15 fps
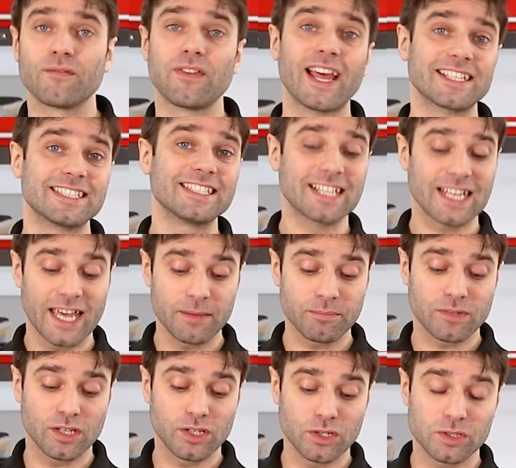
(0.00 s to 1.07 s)
Flax is
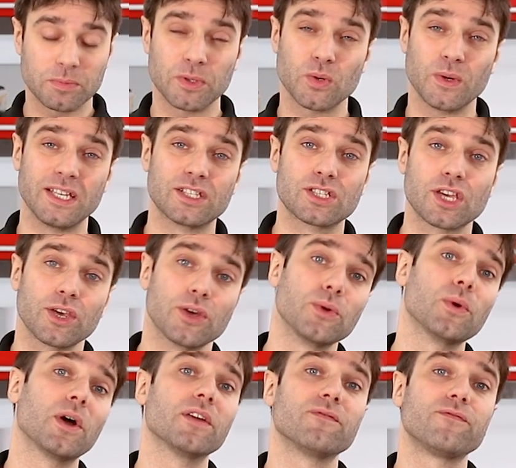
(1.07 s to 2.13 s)
claimed to use between
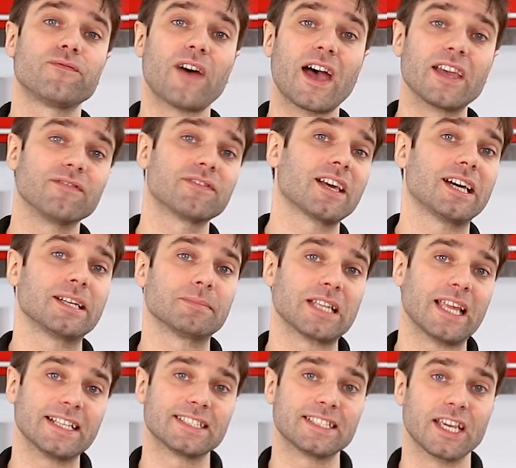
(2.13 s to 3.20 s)
two and five times
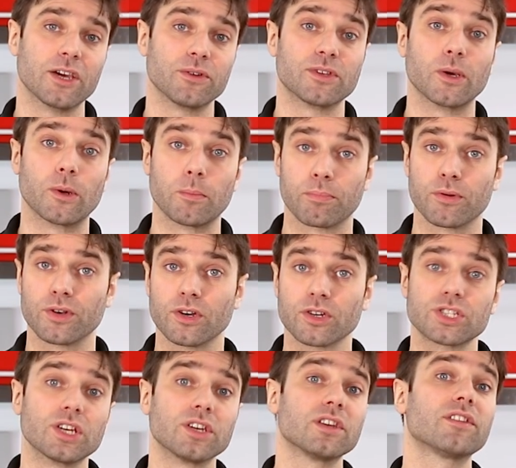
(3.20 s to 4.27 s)
less CO2 in
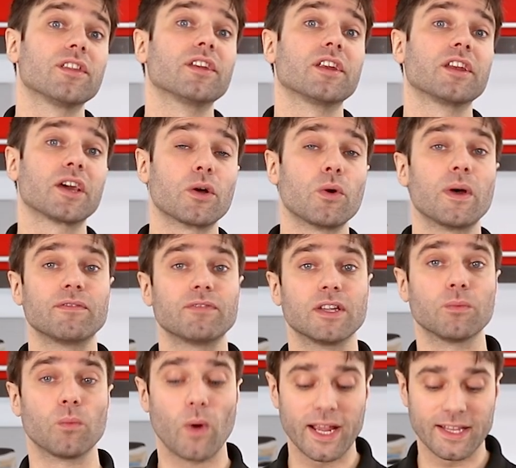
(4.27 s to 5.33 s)
production than an
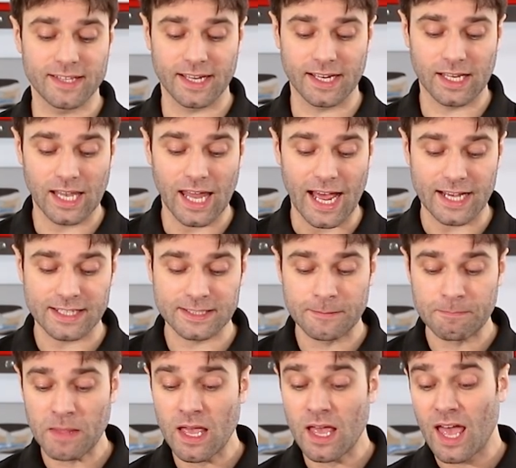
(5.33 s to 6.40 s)
equivalent weight in glass.
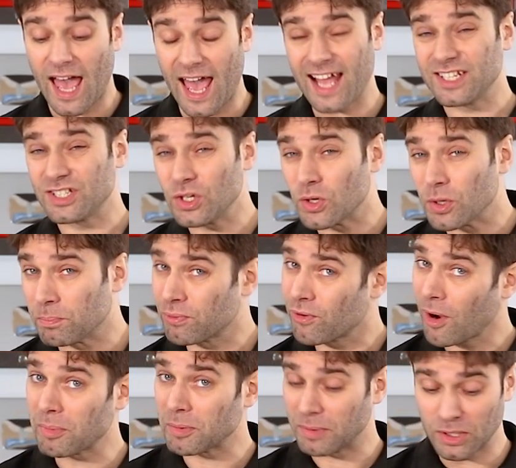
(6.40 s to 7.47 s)
And you could
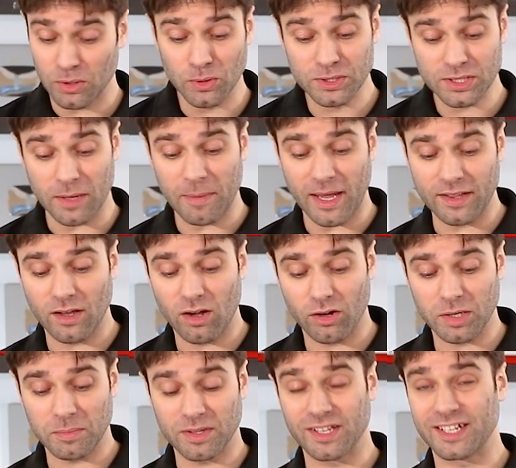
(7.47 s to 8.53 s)
probably also make the
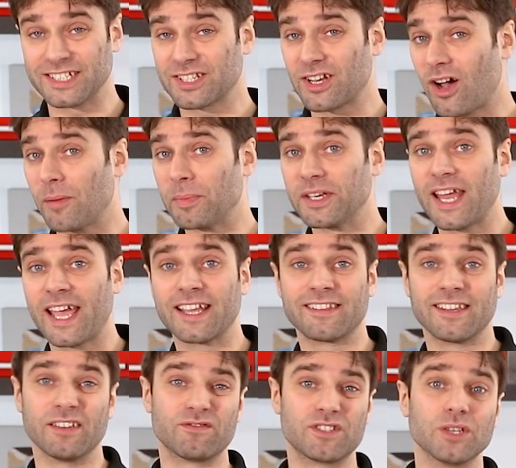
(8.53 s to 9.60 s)
argument that it's carbon
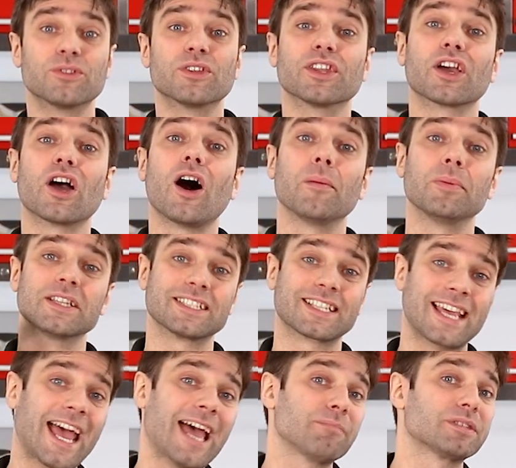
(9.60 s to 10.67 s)
negative due to the carbon that's
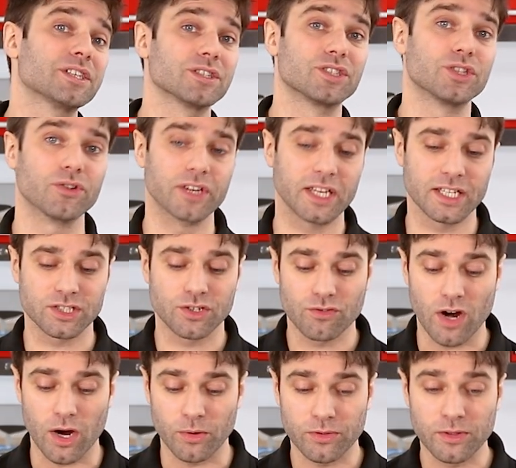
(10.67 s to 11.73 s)
captured during its
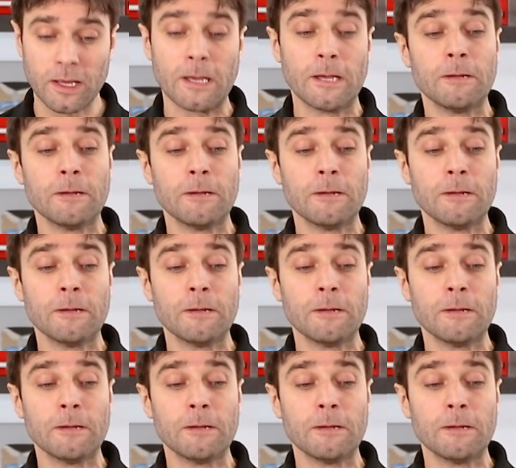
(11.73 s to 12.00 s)
growth.